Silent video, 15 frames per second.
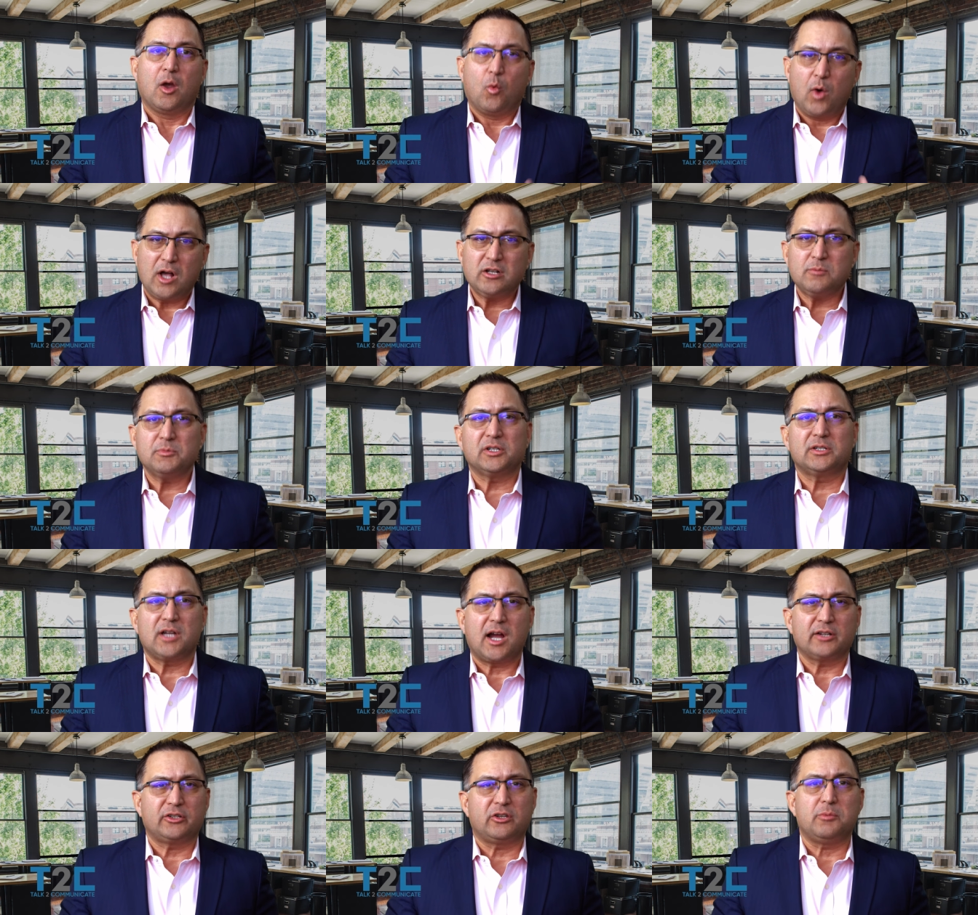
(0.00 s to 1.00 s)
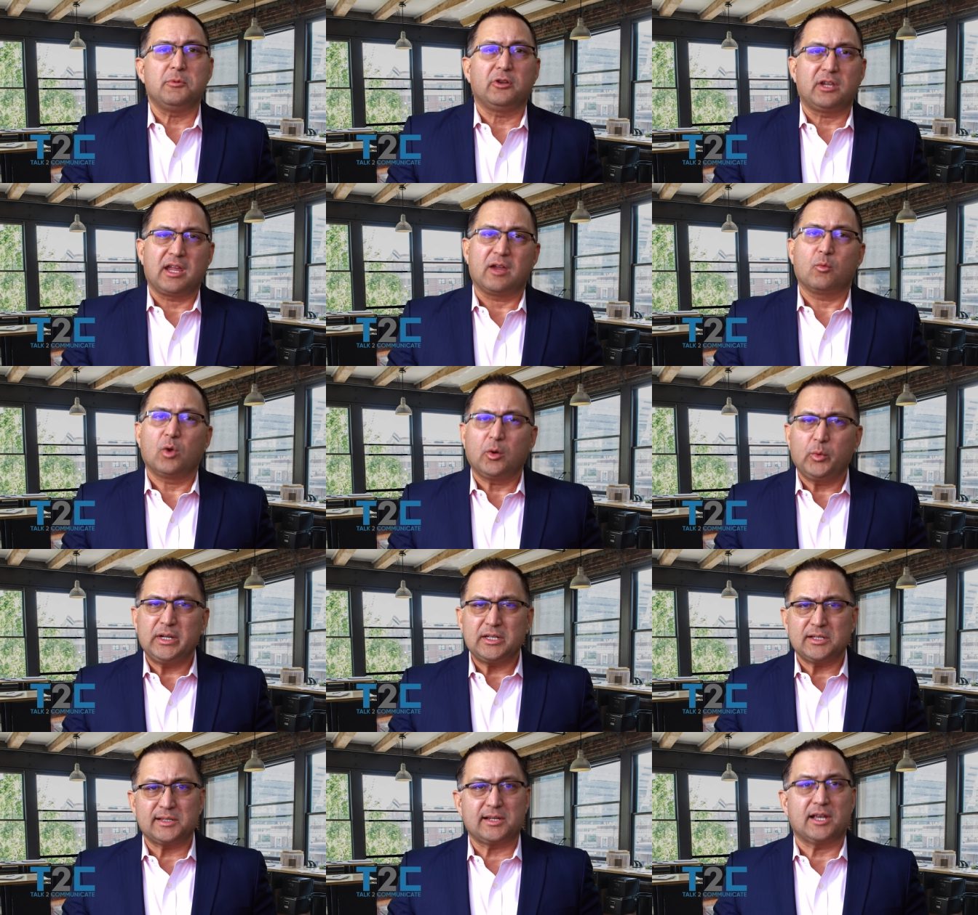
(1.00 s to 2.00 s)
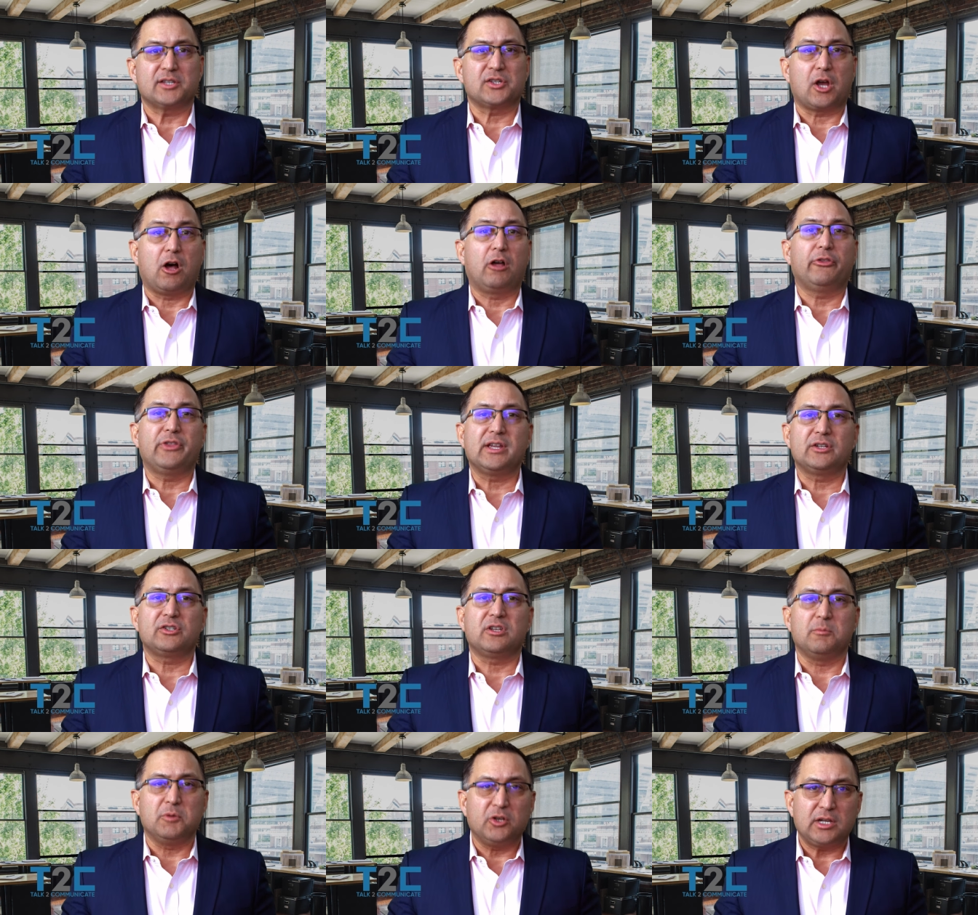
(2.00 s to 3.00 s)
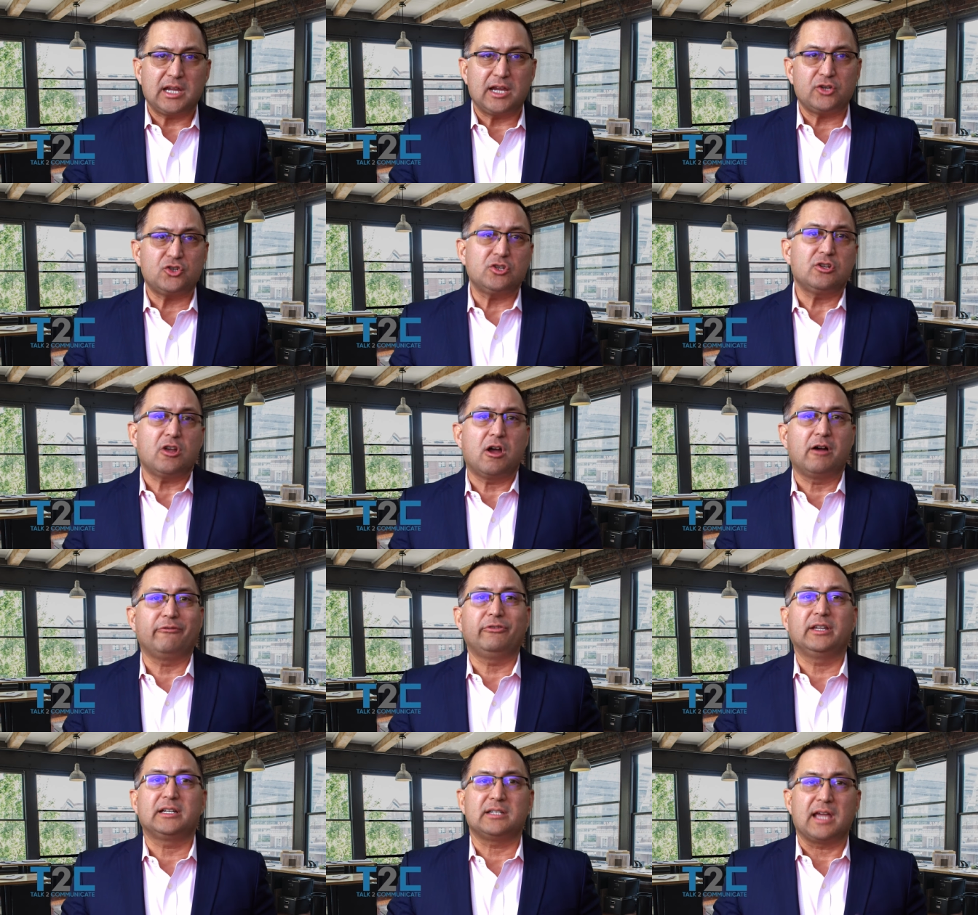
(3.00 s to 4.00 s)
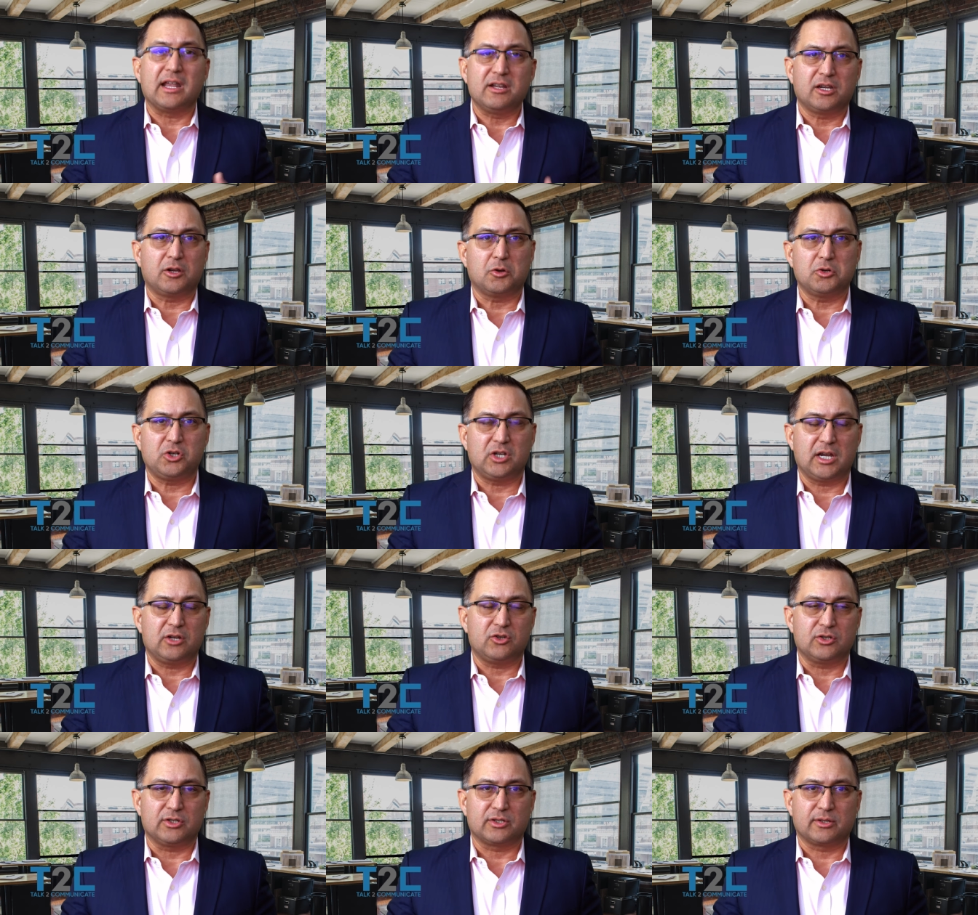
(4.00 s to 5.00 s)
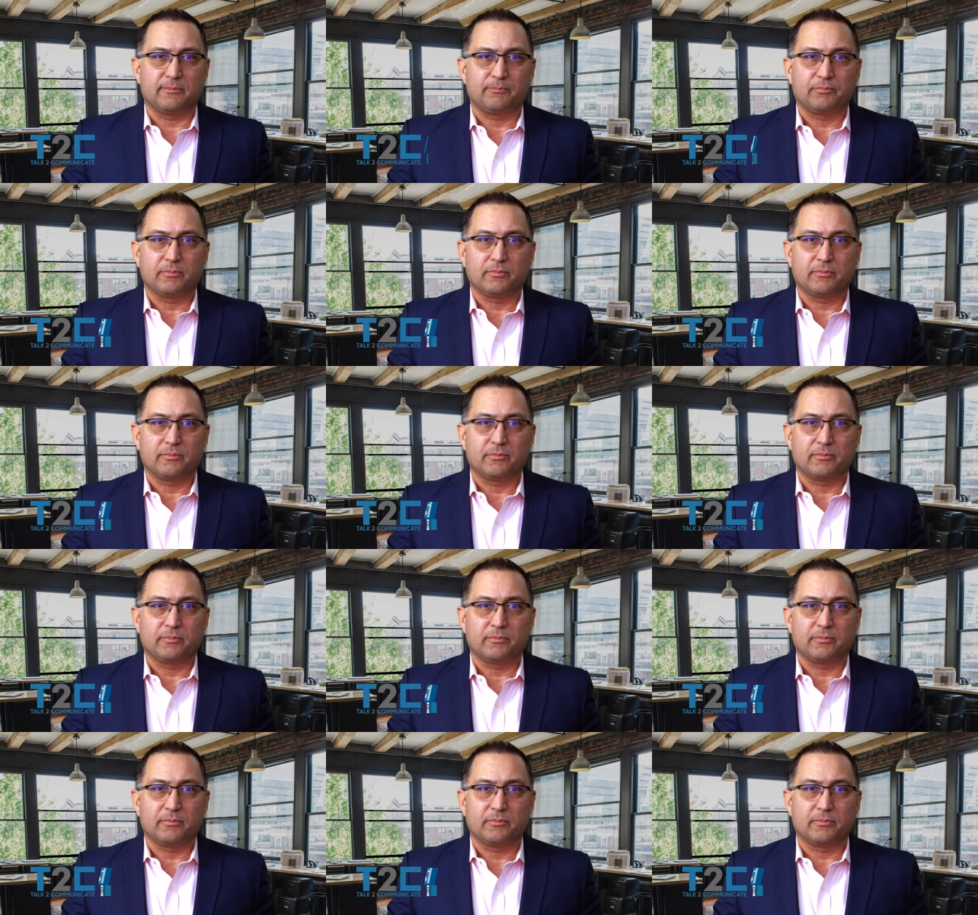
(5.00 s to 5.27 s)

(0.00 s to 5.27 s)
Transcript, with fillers: Welcome to Talk to Communicate, where we discuss all things communication, conflict, and negotiations.